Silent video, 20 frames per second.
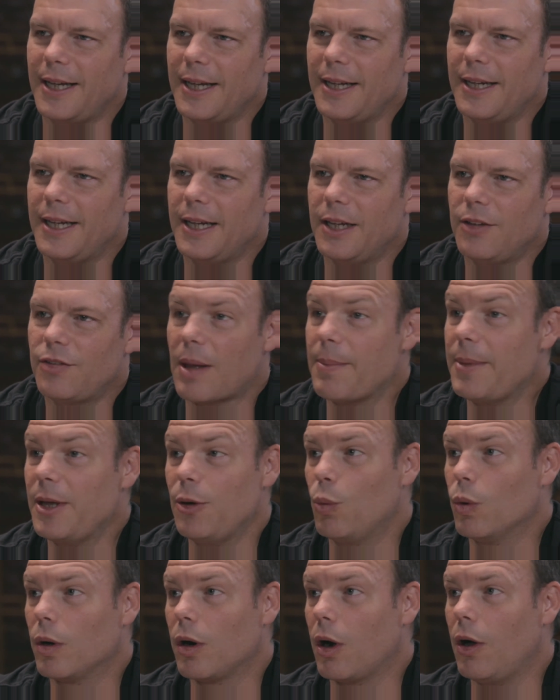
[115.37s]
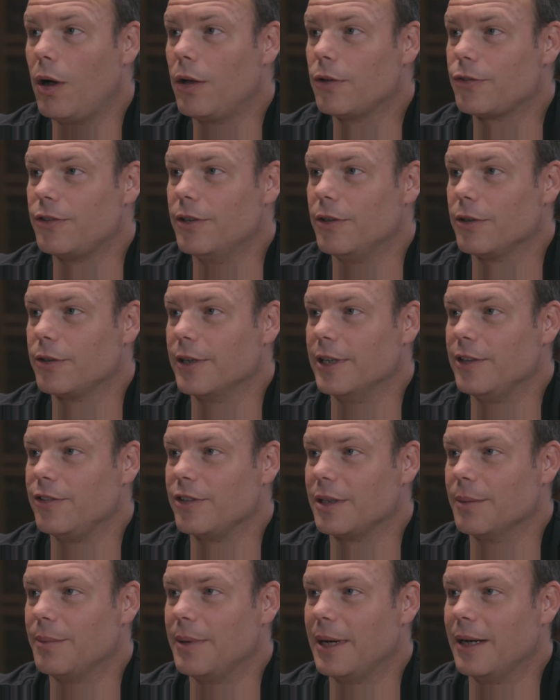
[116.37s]
It is. I mean, we're all still
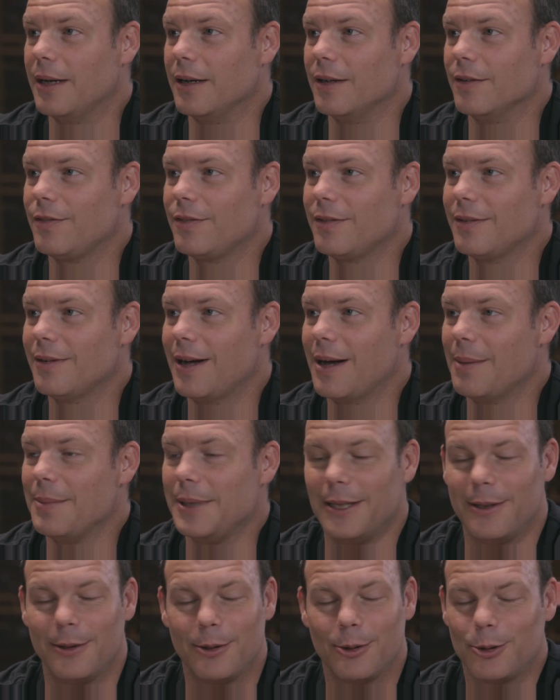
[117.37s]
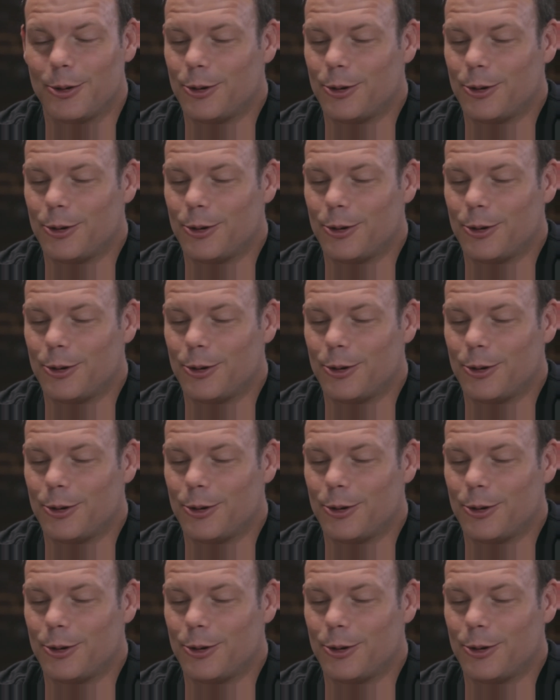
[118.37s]
crazy competitive. I mean,